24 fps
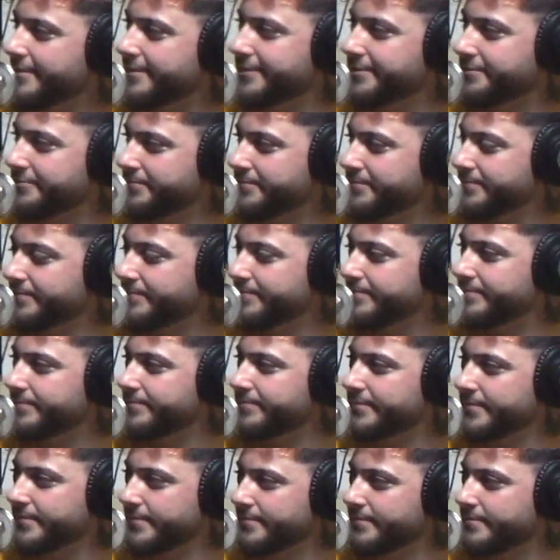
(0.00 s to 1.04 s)

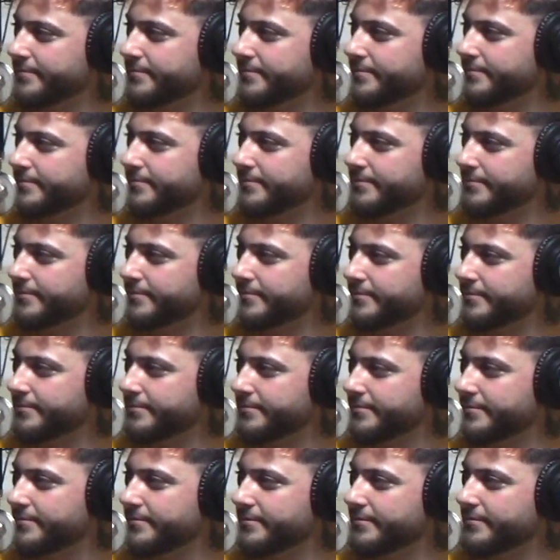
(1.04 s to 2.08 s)

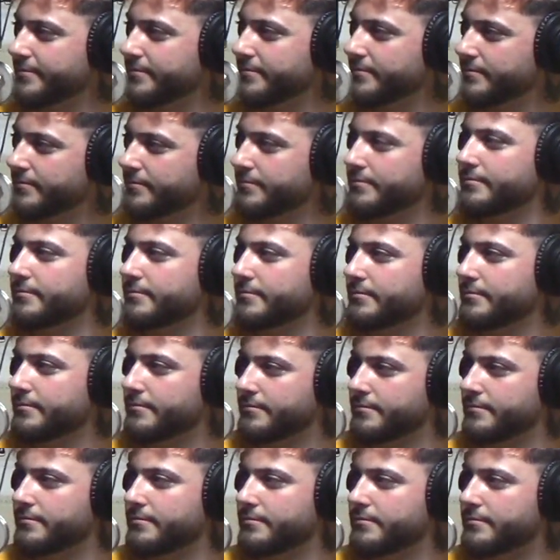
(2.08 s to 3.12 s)

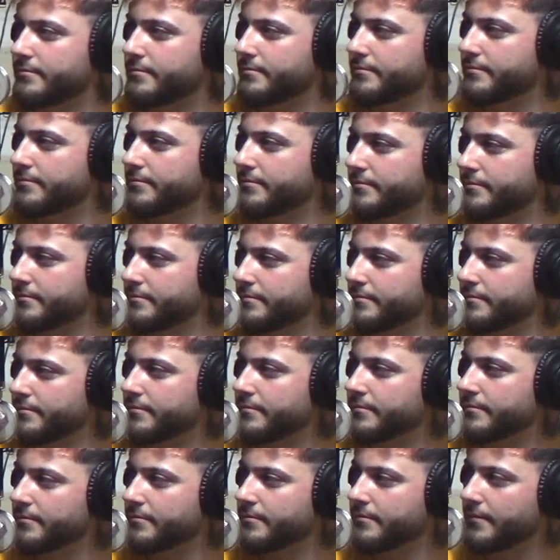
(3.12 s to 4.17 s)

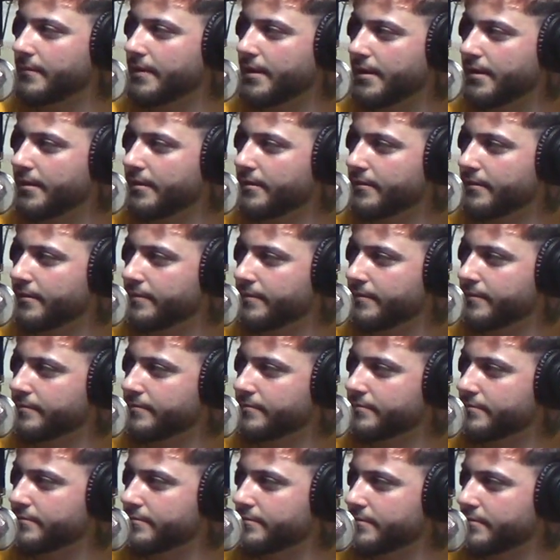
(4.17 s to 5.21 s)

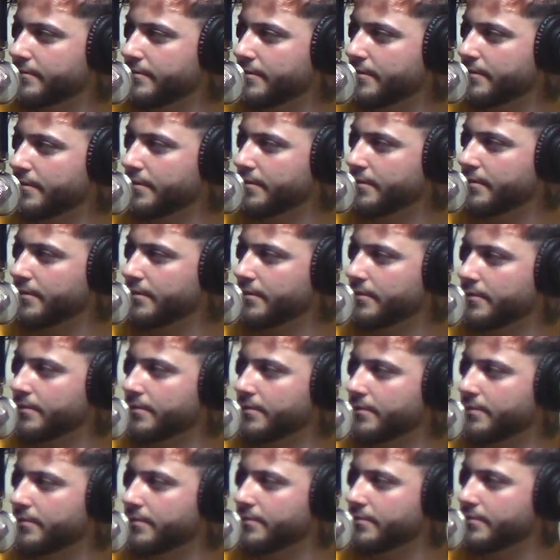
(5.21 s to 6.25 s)

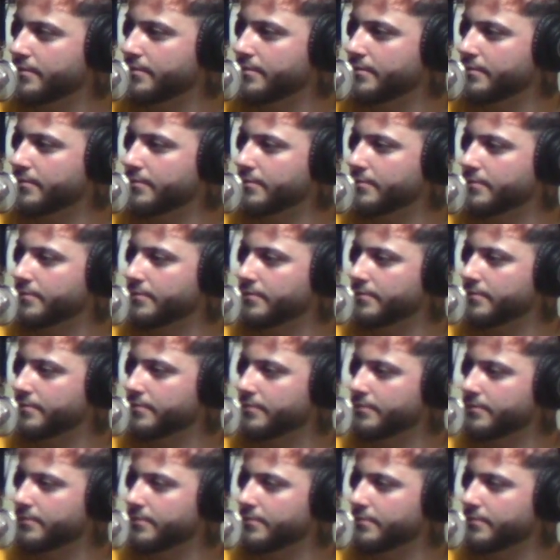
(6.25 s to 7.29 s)

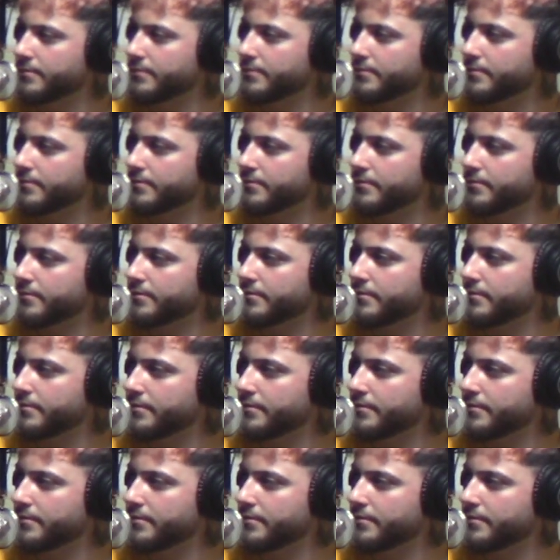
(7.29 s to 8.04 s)
(not speaking)